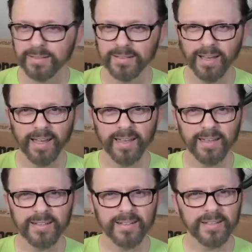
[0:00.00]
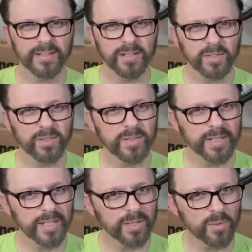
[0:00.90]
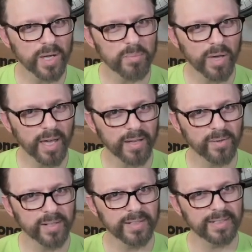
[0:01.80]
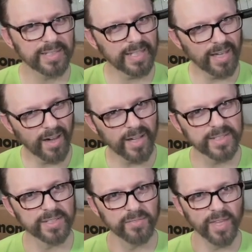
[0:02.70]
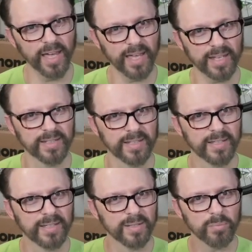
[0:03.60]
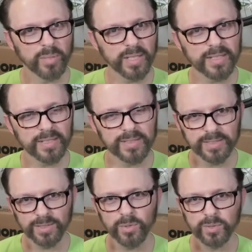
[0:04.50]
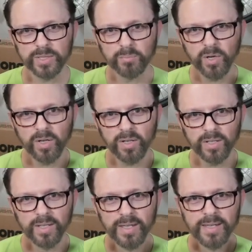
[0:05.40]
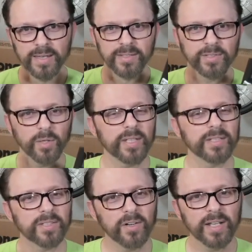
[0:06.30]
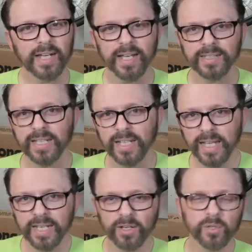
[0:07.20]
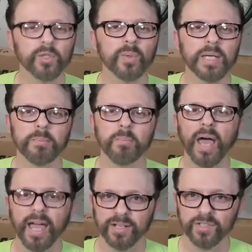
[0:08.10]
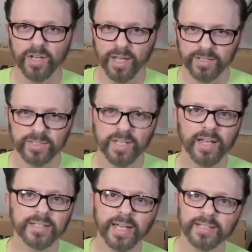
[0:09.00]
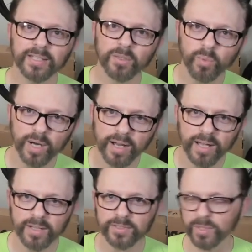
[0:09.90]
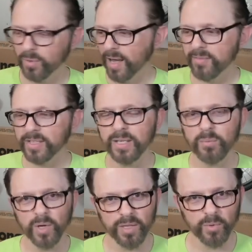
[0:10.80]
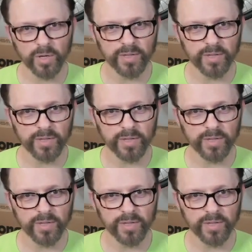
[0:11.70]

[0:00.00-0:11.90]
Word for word: I had another DOA battery and the odds of that being so small so they started escalating or doing back checks, contacting the warehouse. They were having them while they were on the